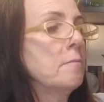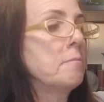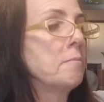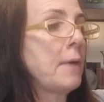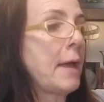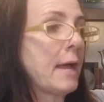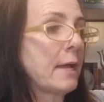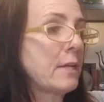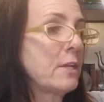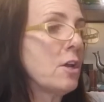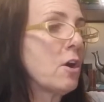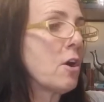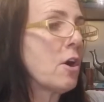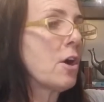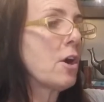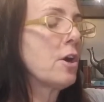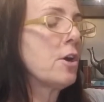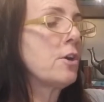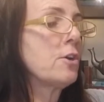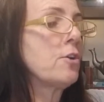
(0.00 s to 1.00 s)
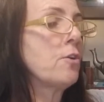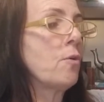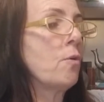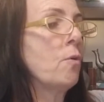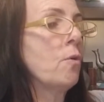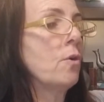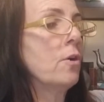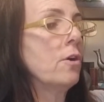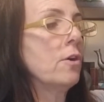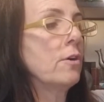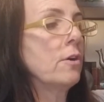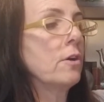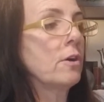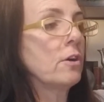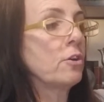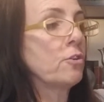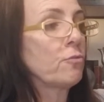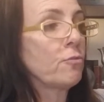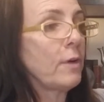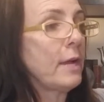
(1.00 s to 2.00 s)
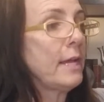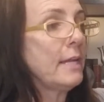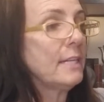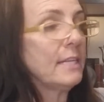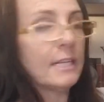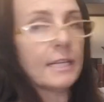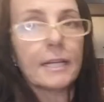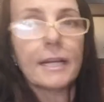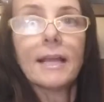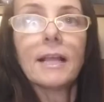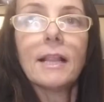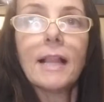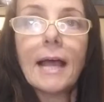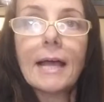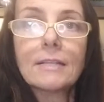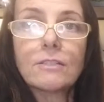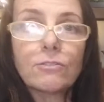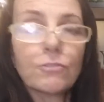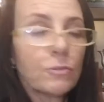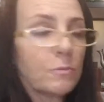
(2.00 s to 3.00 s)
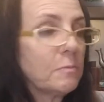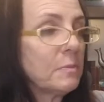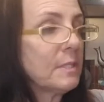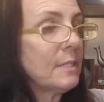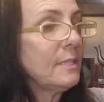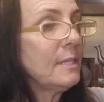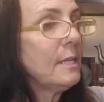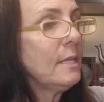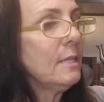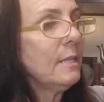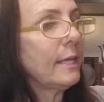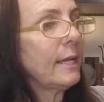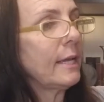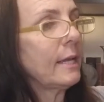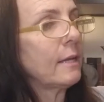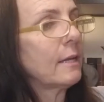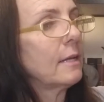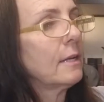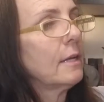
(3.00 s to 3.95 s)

backyard, or great in a classroom ceiling.